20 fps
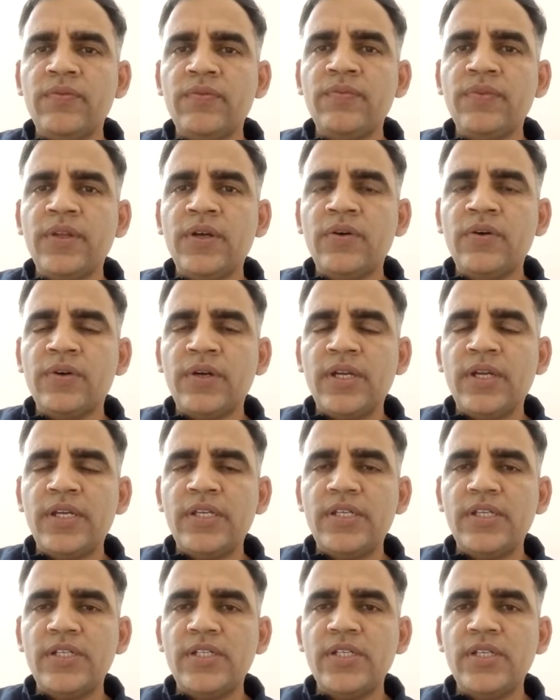the
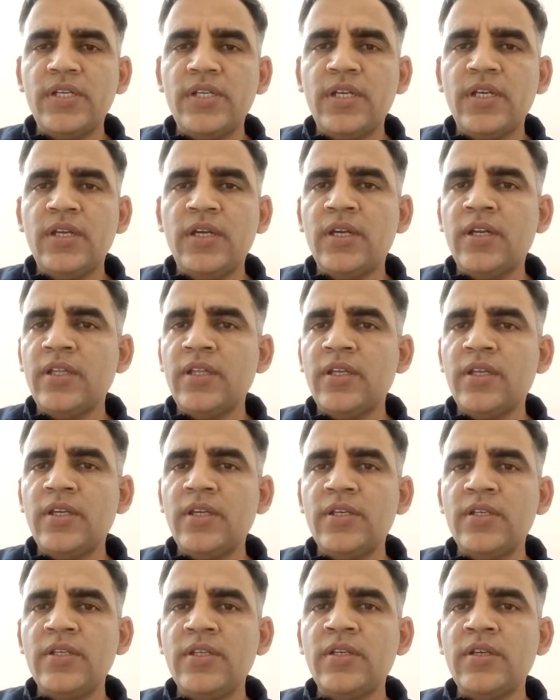organization, and another
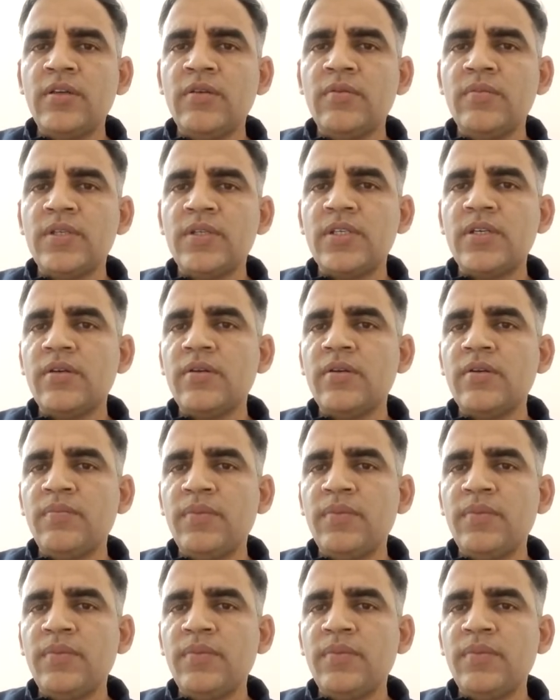is Mr.